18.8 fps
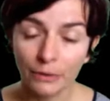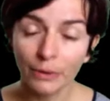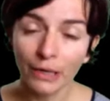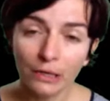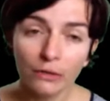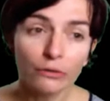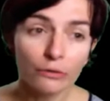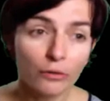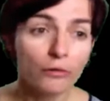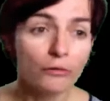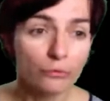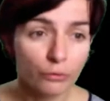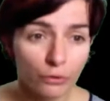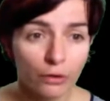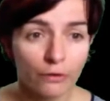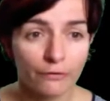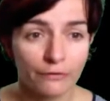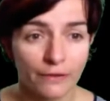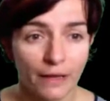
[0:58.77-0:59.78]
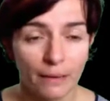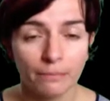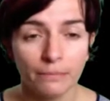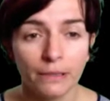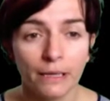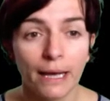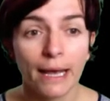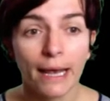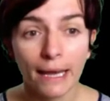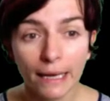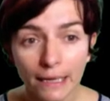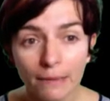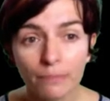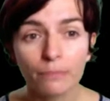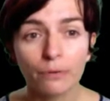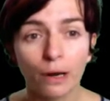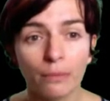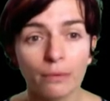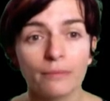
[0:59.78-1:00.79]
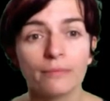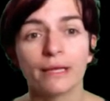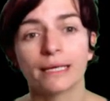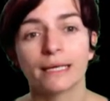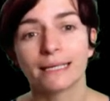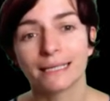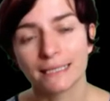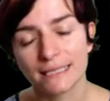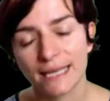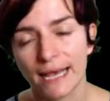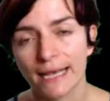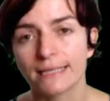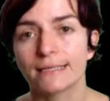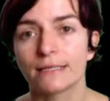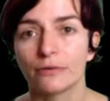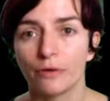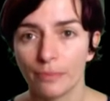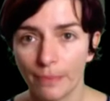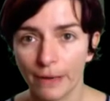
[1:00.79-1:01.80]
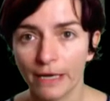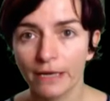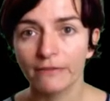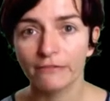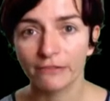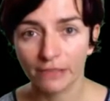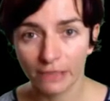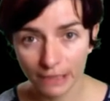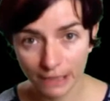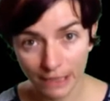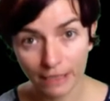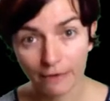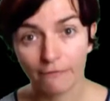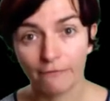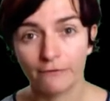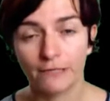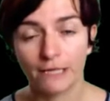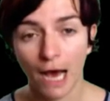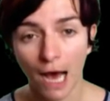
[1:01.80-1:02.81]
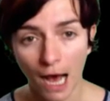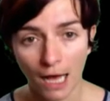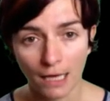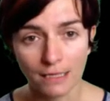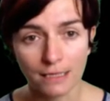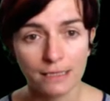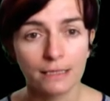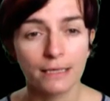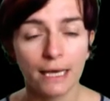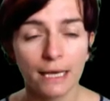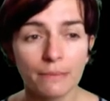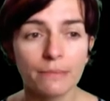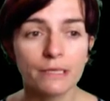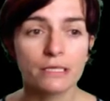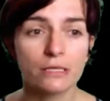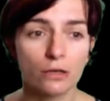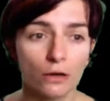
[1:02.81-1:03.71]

a quick rule of thumb, any problem that contains a repetitive task can be